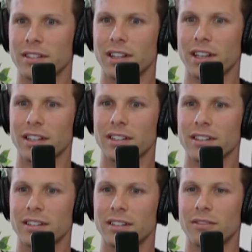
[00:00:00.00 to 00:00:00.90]

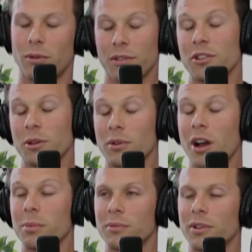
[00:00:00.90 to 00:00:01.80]
they're the
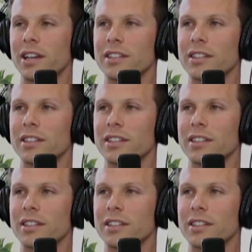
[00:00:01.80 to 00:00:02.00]
problem, right?